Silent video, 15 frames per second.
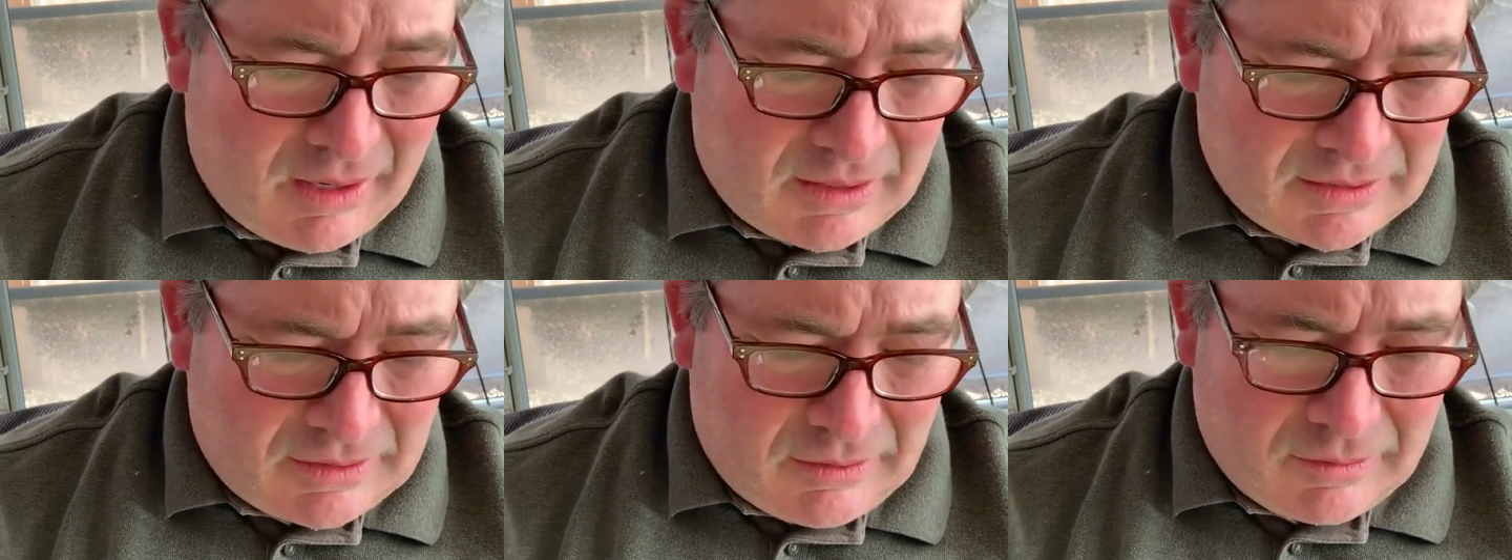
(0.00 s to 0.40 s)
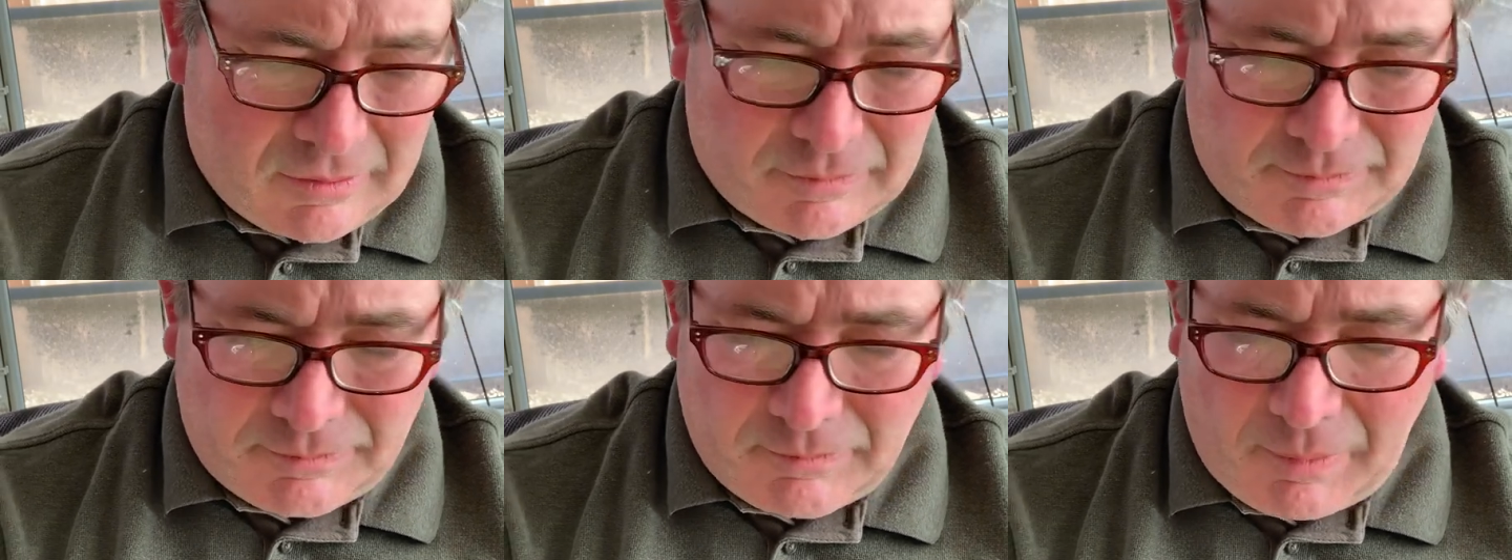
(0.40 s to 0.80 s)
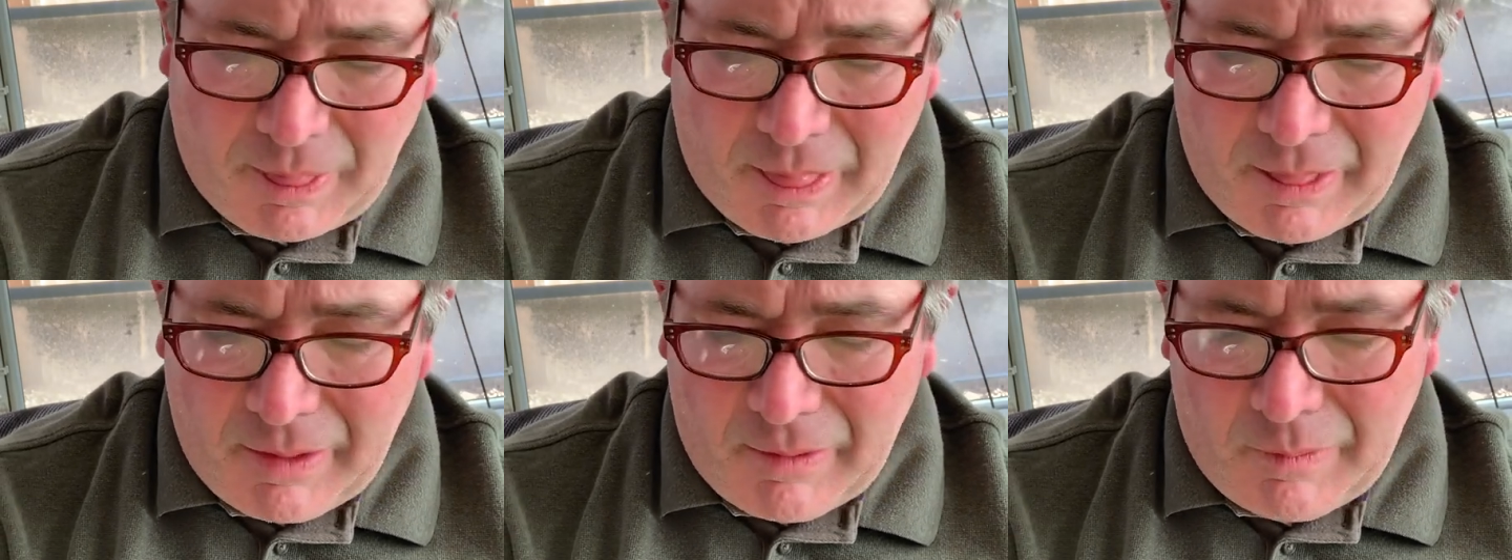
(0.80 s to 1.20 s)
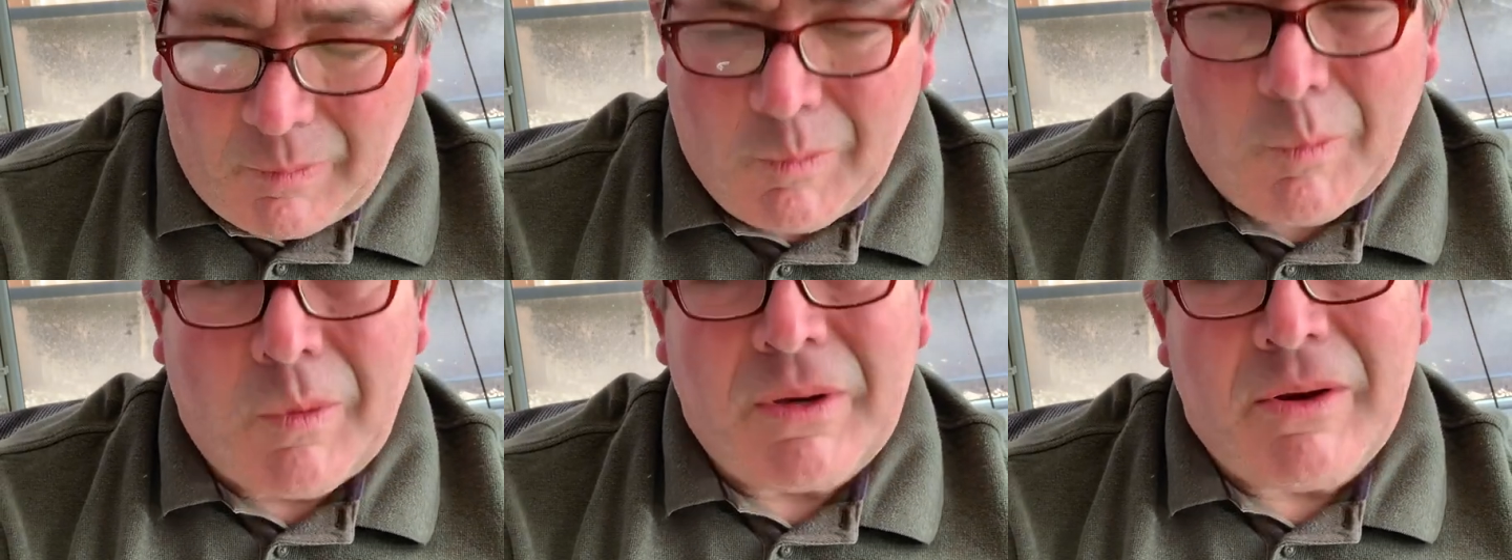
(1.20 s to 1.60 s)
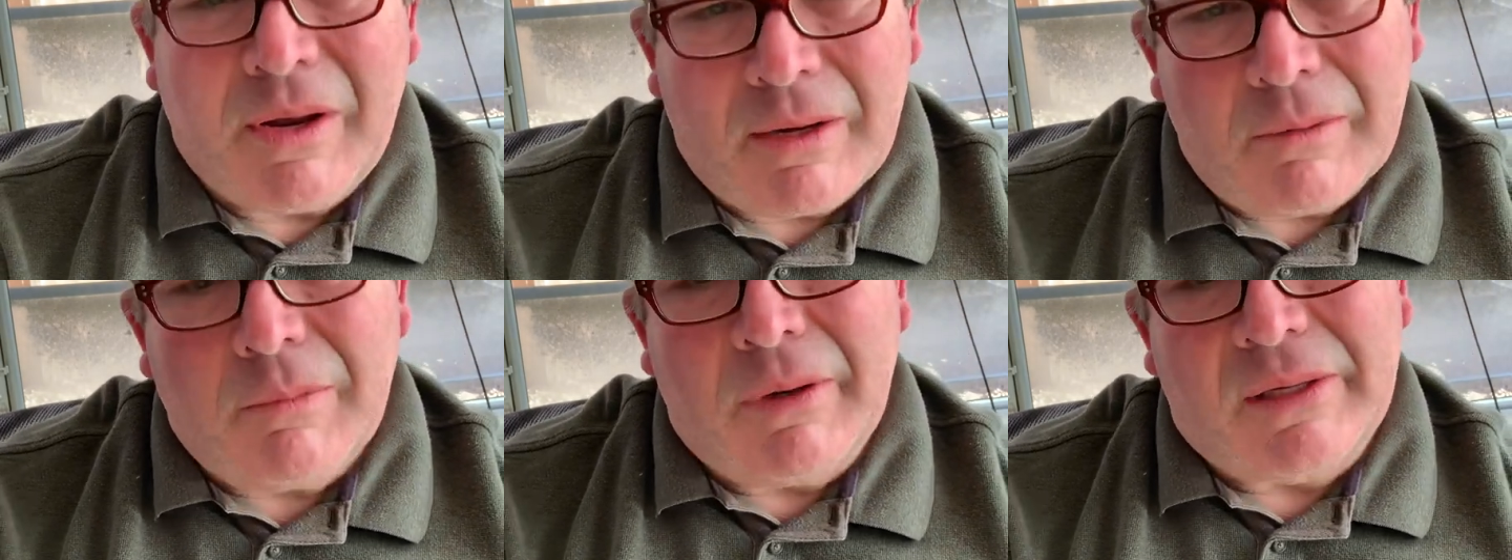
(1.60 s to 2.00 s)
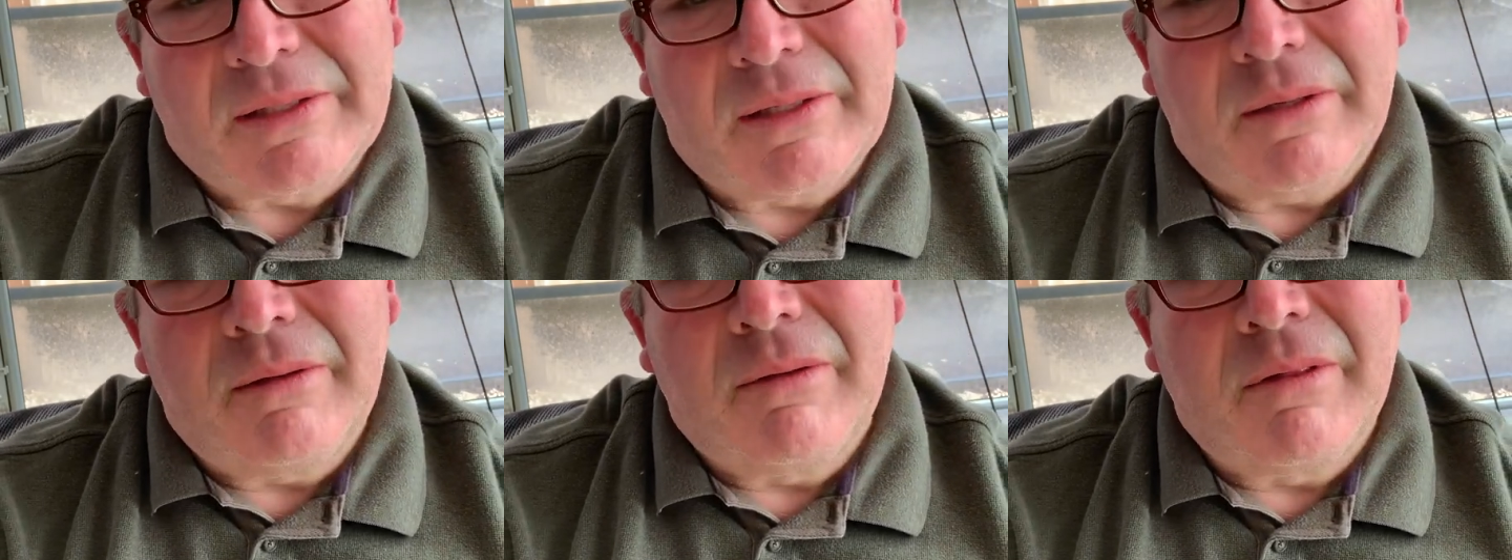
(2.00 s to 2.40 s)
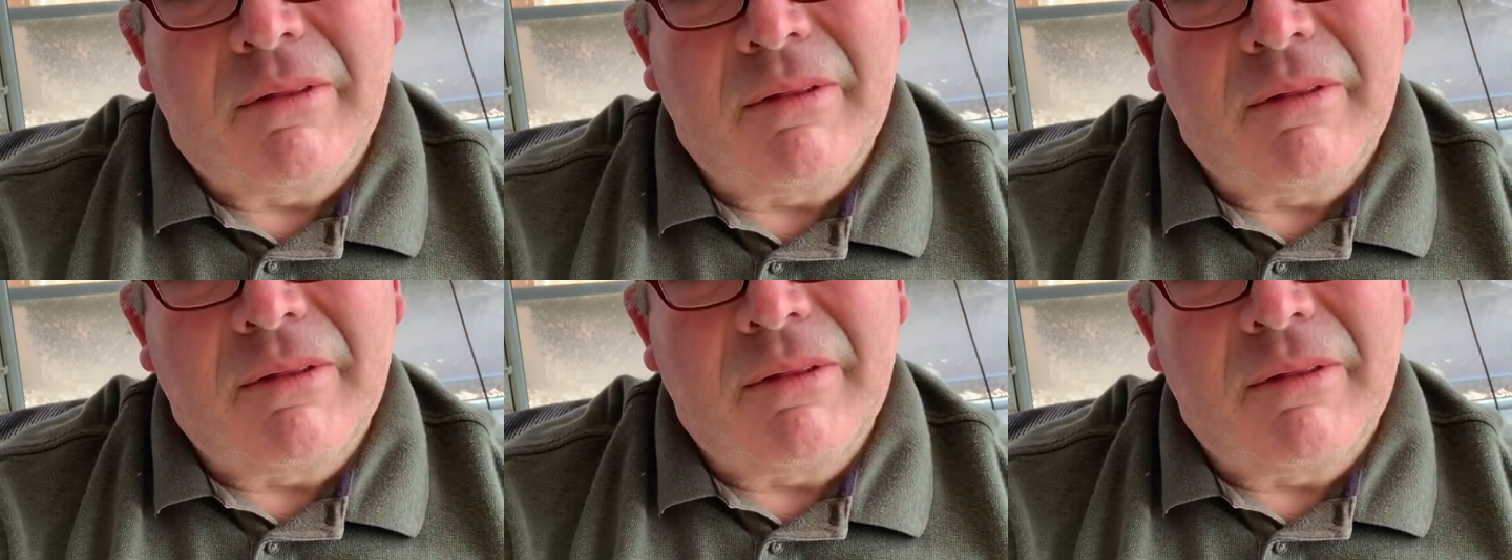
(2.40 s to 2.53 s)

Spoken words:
So when you get arrested,